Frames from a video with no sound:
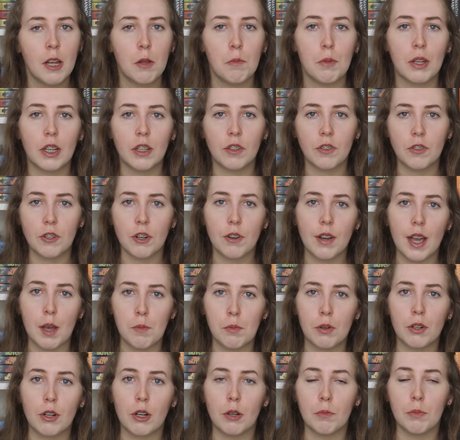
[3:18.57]
because Joe
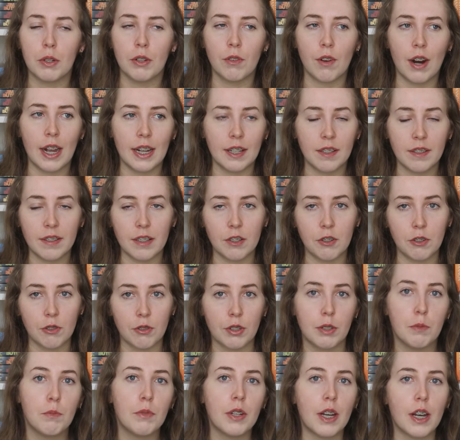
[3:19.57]
Abercrombie writes such
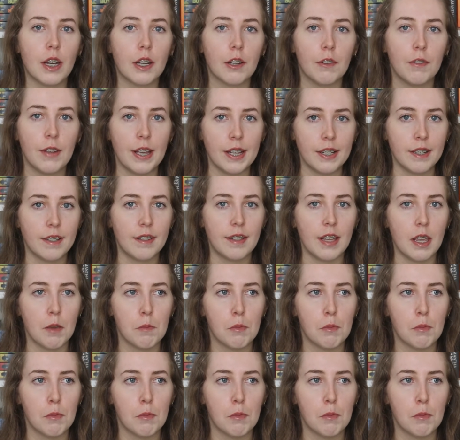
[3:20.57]
grimdark fantasy,